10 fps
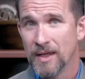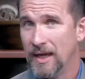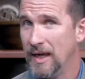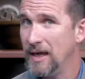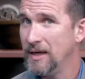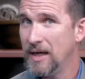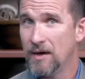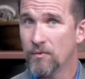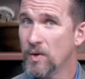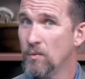And
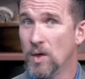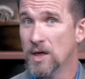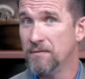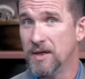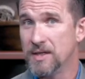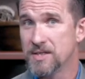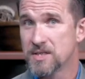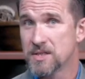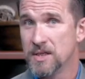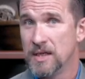every one of
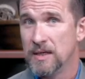us